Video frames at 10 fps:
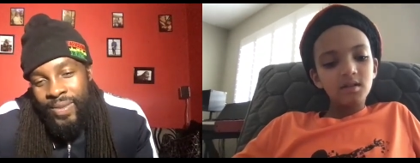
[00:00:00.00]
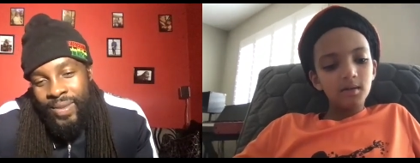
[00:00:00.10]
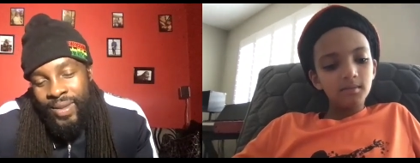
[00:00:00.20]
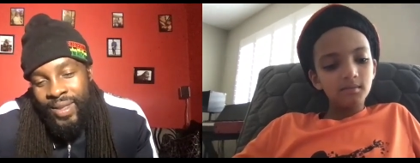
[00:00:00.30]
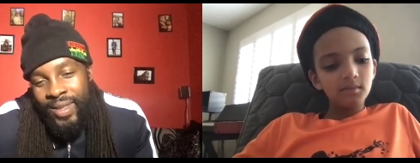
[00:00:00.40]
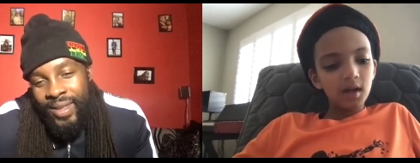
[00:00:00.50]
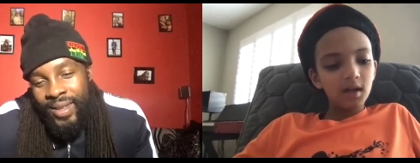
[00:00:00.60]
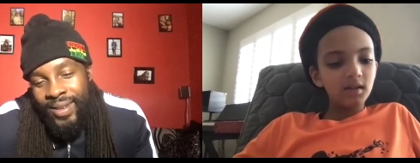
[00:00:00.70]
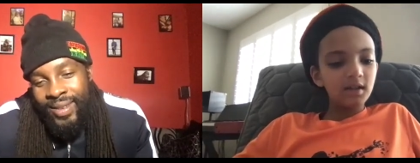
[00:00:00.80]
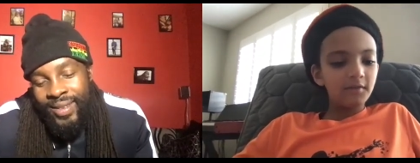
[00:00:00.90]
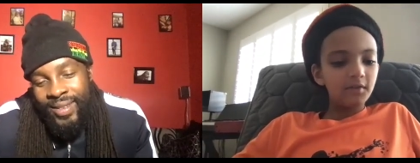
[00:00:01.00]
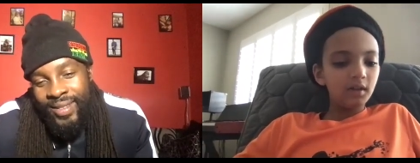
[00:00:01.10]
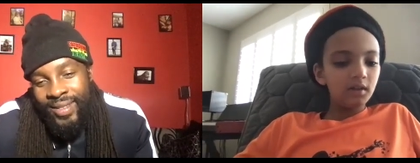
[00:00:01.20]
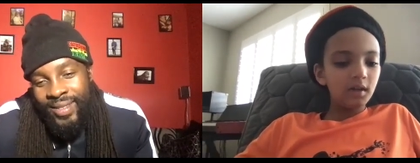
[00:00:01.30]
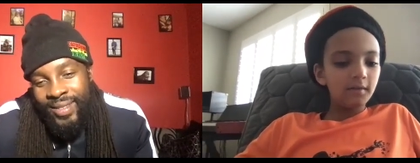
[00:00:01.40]
Speaker 1: Um, I
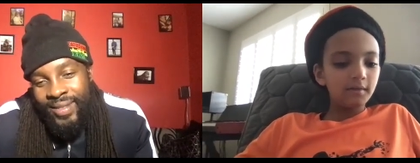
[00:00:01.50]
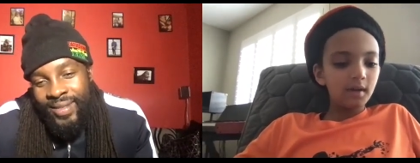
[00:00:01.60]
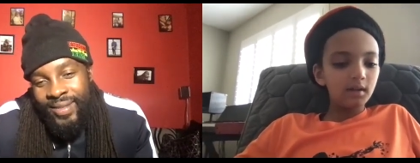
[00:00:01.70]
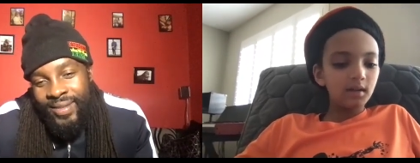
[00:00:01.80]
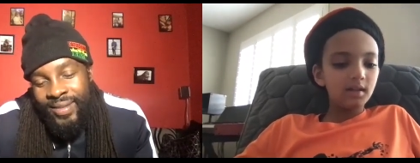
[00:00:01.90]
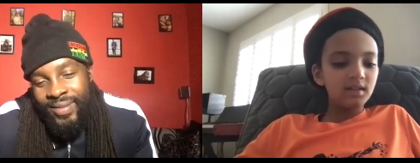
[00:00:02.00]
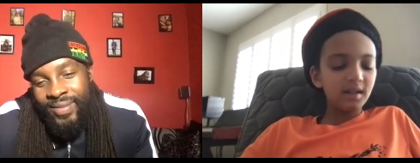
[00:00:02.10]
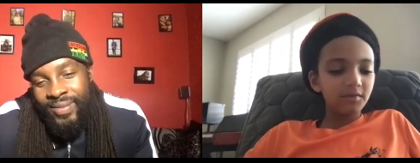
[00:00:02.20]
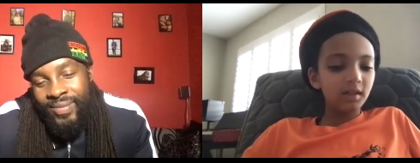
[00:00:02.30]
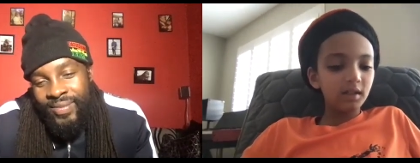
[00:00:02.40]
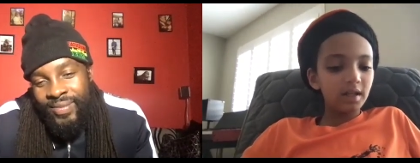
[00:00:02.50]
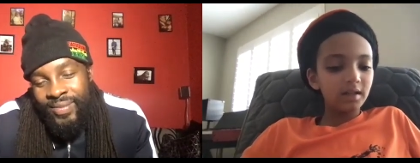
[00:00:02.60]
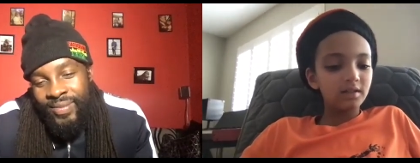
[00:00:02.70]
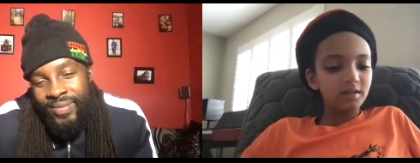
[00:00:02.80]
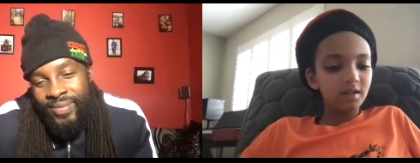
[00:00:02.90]
definitely love I, I definitely like
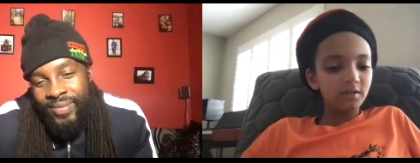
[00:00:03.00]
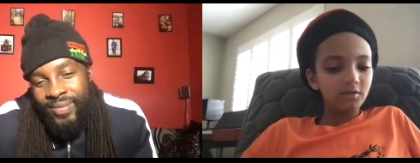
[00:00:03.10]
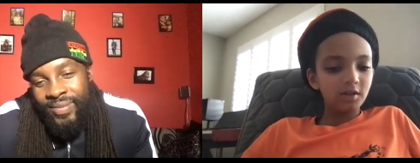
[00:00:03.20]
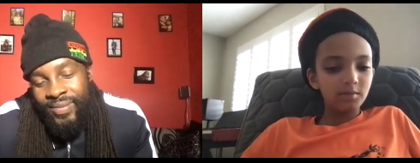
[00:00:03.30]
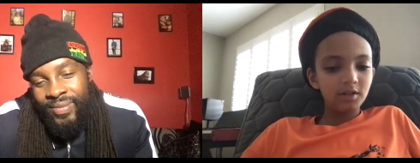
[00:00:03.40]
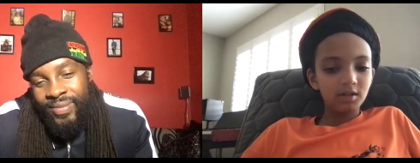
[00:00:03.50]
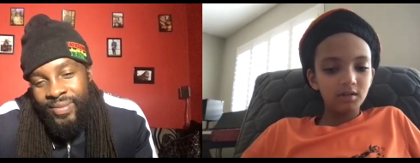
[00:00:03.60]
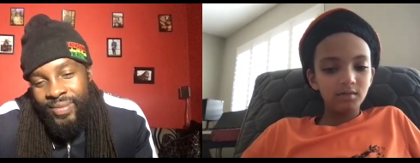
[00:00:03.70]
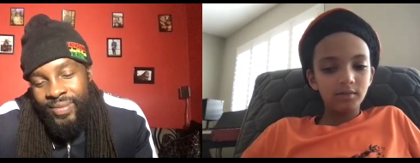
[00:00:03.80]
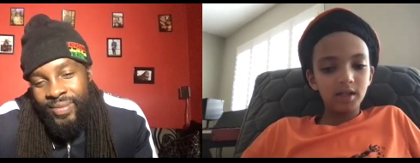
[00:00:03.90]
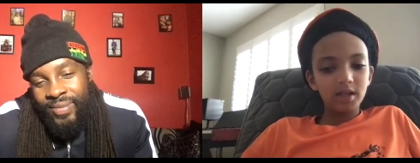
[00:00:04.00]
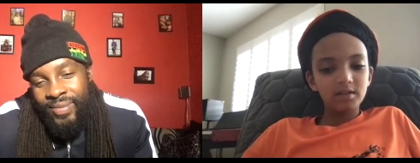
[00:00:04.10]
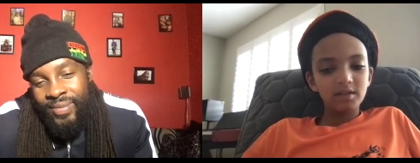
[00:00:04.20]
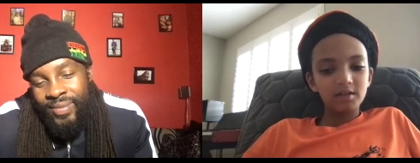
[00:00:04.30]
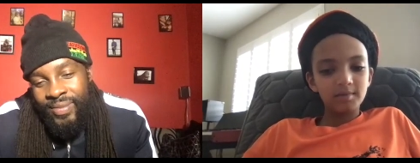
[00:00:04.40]
to take a trip to Reggae
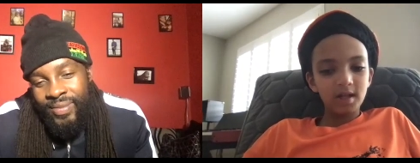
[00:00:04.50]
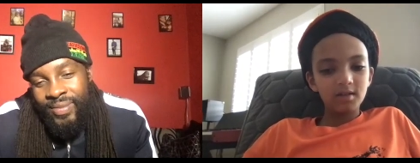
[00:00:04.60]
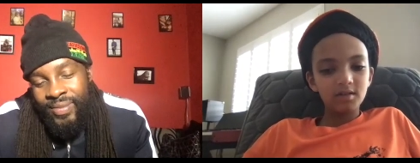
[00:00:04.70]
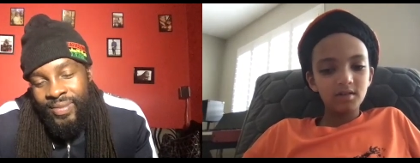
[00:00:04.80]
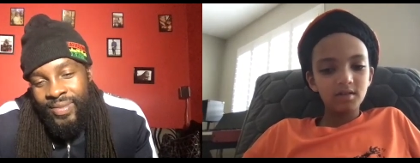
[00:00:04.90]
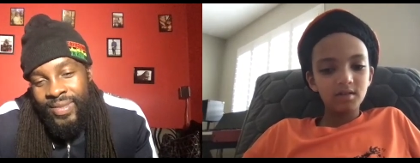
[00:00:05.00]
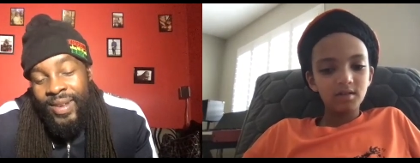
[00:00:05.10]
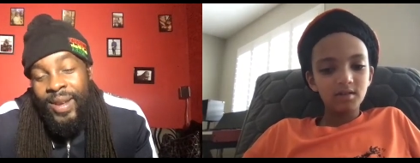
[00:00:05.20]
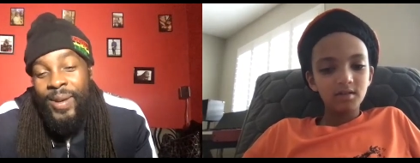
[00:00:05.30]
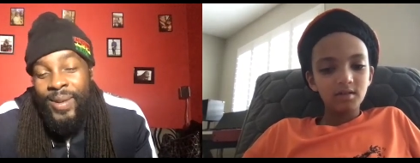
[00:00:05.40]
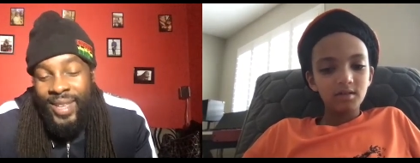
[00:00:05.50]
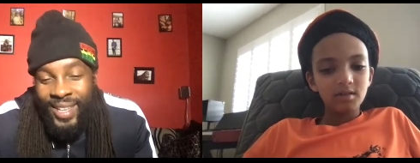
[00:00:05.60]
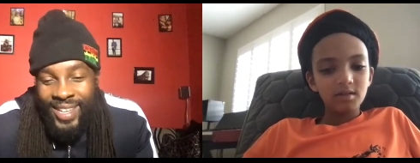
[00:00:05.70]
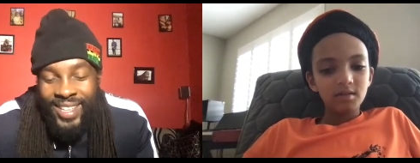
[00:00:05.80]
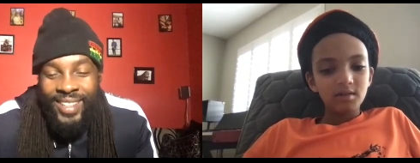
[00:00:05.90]
Sunsplash.
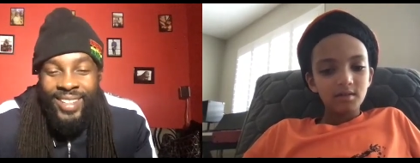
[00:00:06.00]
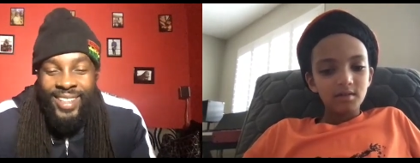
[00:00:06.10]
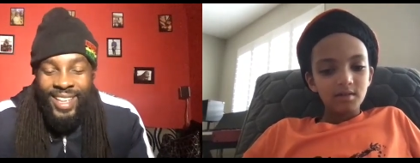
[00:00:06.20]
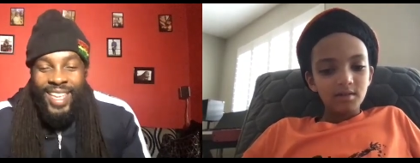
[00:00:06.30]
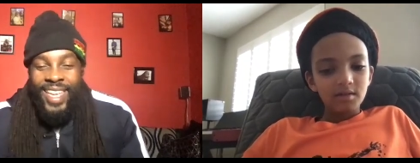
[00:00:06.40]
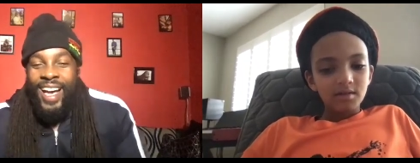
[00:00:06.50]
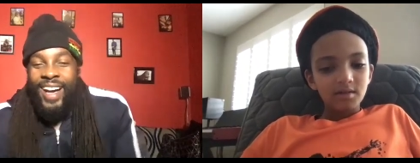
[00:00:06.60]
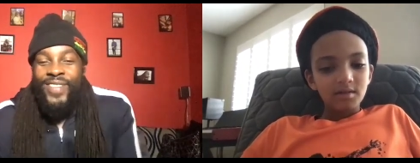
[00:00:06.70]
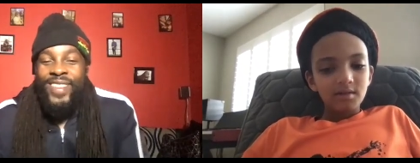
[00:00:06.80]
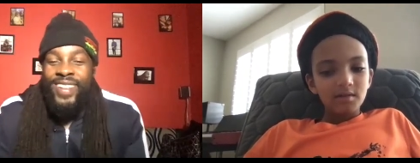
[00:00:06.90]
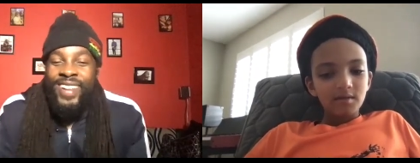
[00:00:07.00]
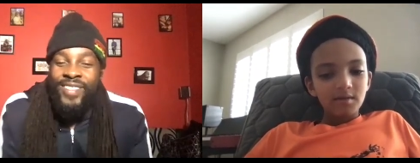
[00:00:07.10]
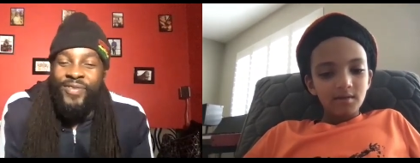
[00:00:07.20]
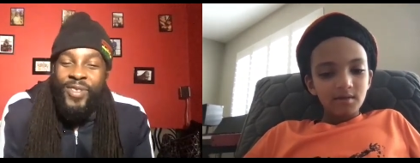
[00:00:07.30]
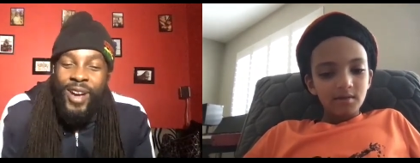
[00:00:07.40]
Speaker 2: Okay. Have you heard
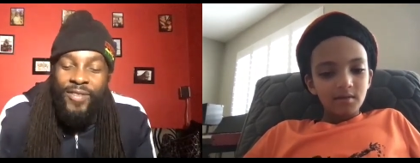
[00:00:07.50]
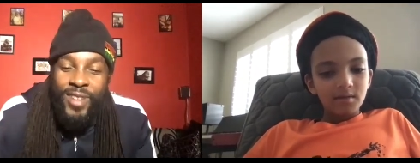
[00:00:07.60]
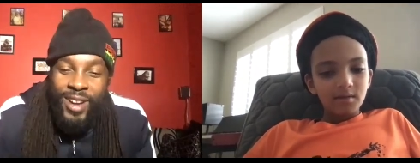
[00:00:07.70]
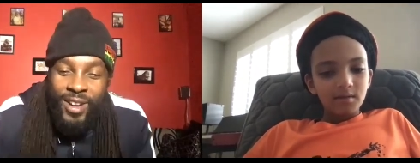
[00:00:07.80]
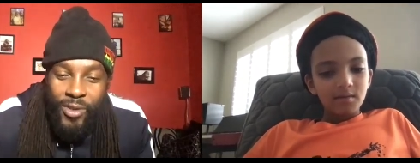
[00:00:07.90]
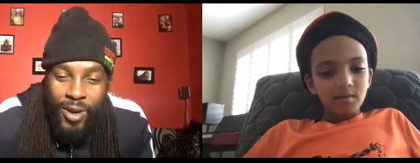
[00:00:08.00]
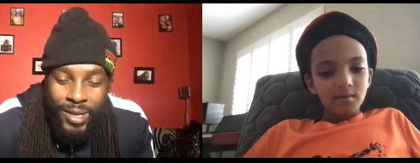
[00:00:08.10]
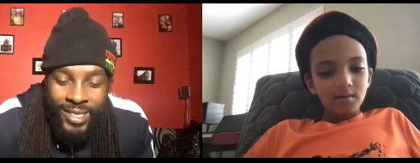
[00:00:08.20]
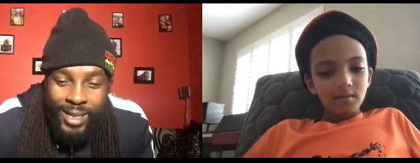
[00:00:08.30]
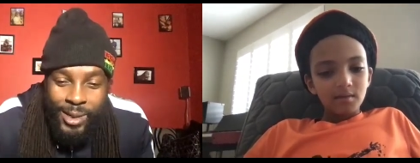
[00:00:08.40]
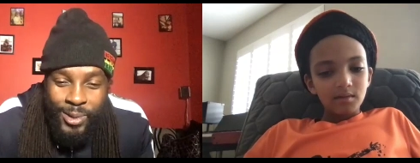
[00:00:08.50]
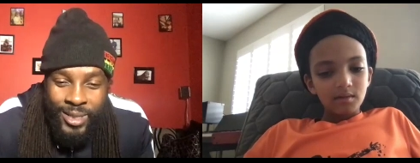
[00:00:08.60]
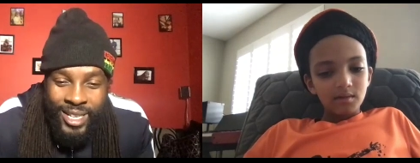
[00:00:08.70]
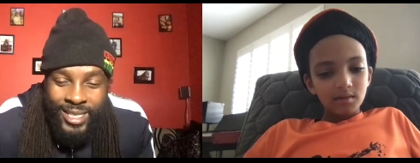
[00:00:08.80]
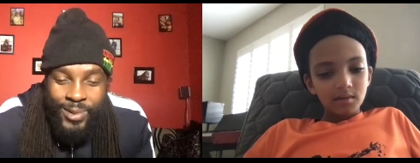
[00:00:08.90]
of Have you heard of Rebel Salute?
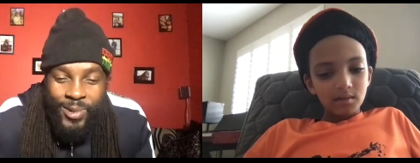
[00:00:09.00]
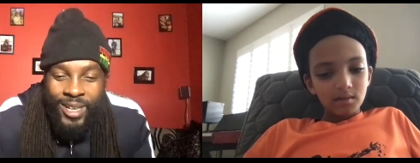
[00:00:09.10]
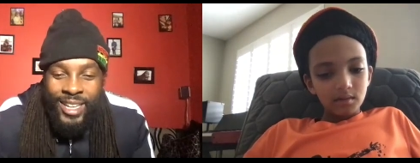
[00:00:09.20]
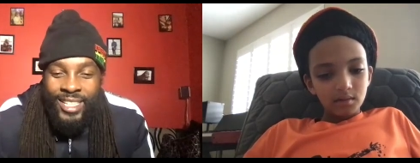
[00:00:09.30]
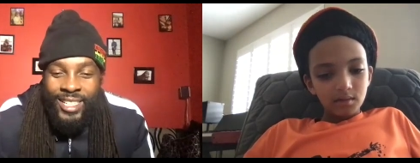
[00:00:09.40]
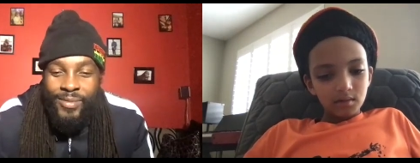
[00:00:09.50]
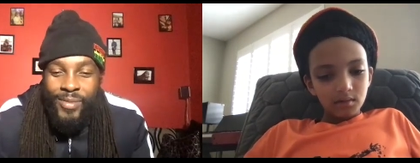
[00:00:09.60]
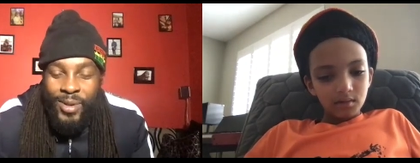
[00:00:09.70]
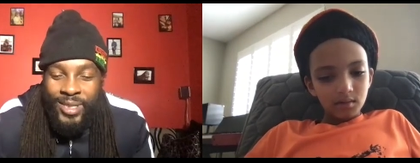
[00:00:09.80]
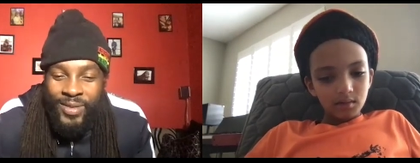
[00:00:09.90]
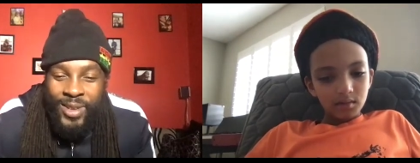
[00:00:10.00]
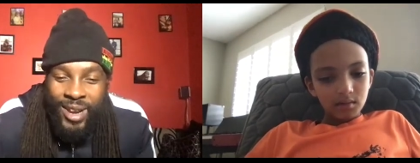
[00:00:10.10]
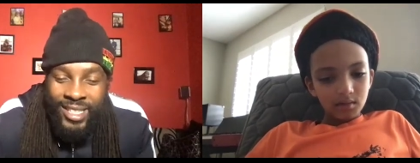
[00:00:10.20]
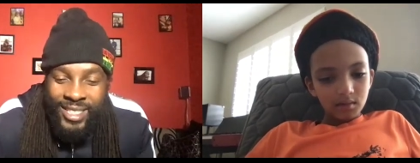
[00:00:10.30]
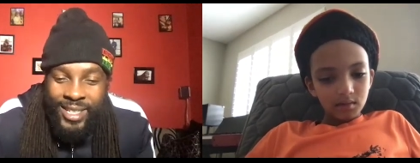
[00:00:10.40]
That's the one that uh, most of the
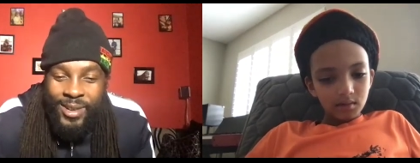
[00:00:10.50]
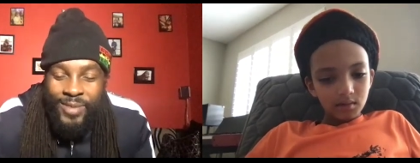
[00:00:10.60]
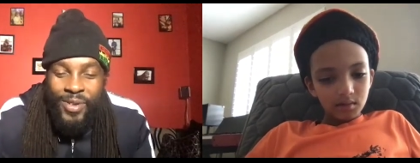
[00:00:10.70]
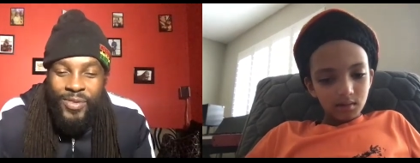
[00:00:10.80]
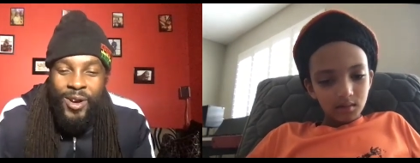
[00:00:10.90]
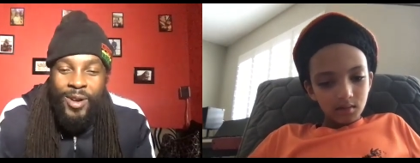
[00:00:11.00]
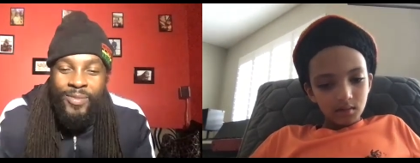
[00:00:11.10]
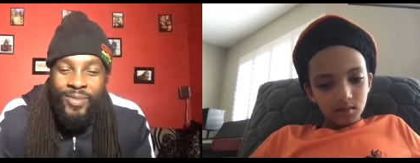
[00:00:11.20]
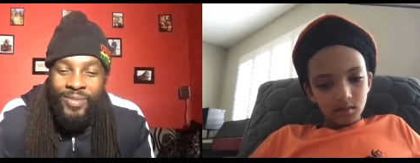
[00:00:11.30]
Rasta go and perform.